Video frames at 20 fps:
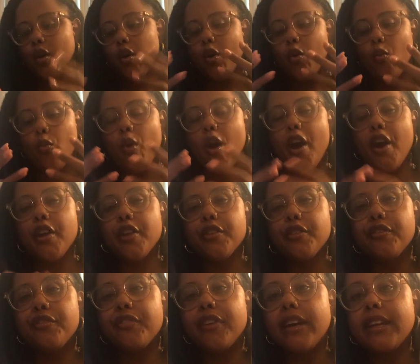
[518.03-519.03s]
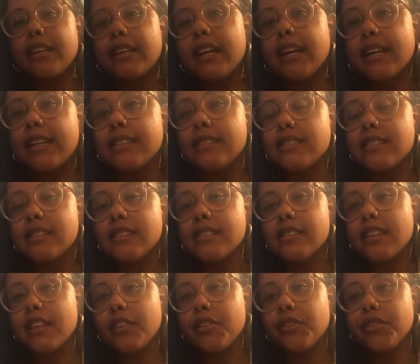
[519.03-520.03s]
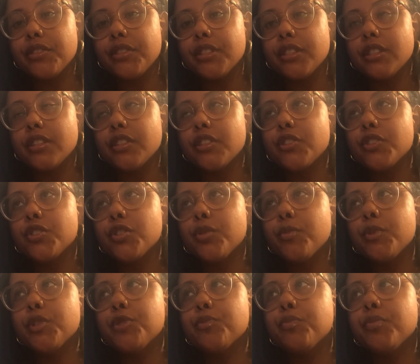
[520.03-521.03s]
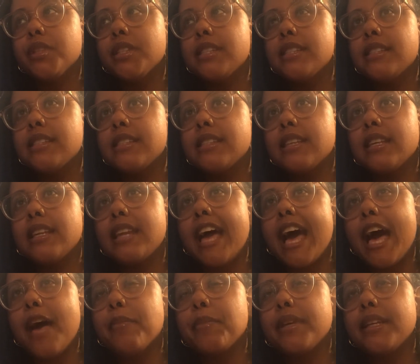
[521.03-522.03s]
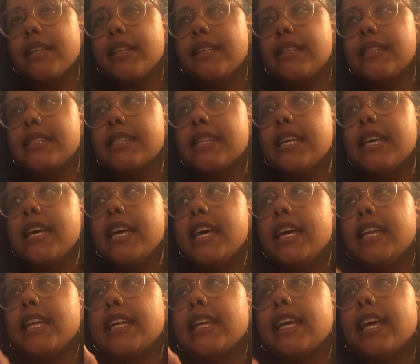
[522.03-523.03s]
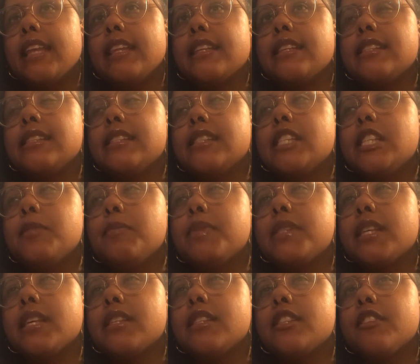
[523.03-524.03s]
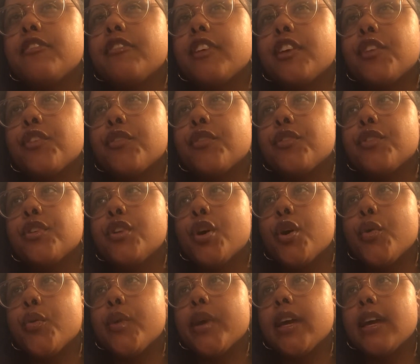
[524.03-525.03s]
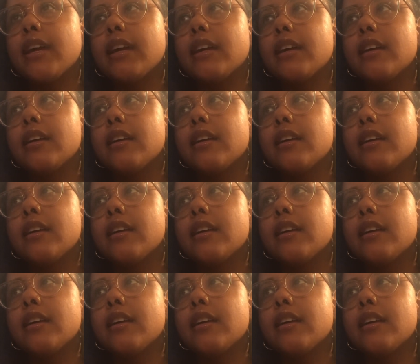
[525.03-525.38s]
Why are you fighting against this energy? There's so much bliss and happiness, and again, this deep sense of inner knowing.